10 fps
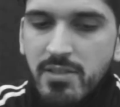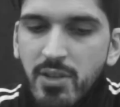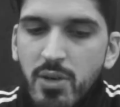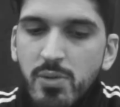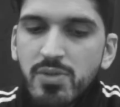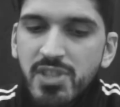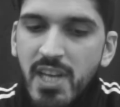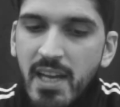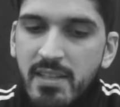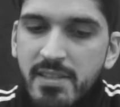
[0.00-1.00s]
No
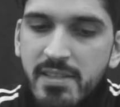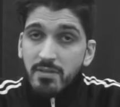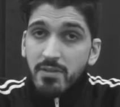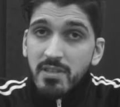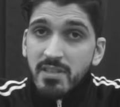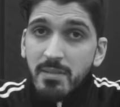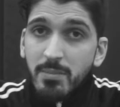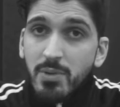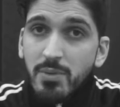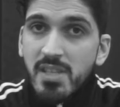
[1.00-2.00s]
chance, for the
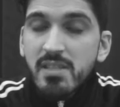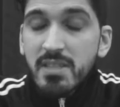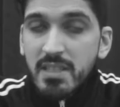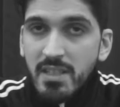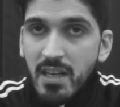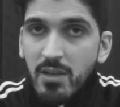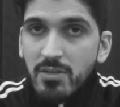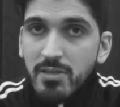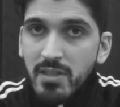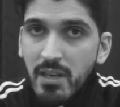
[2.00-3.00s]
simple reason that they
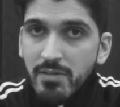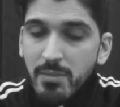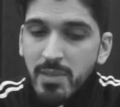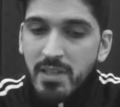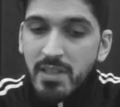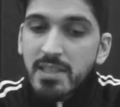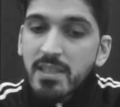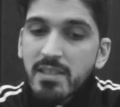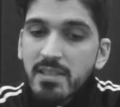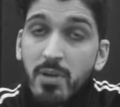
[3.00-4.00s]
lost Rafa Benitez.